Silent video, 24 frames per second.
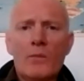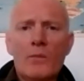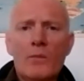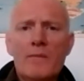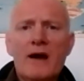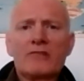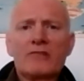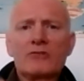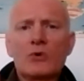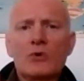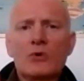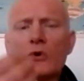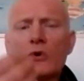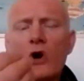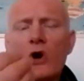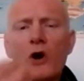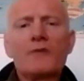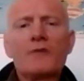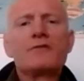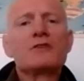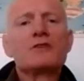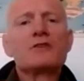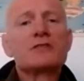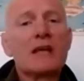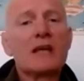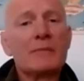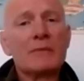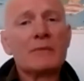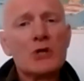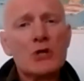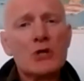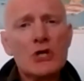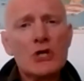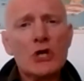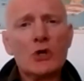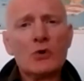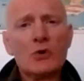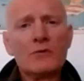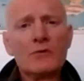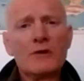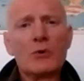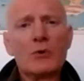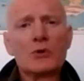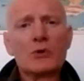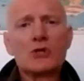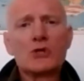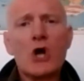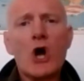Macron offered something new.
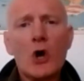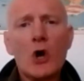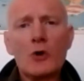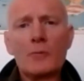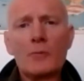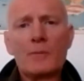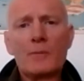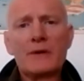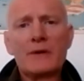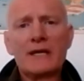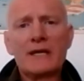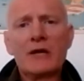There was hope.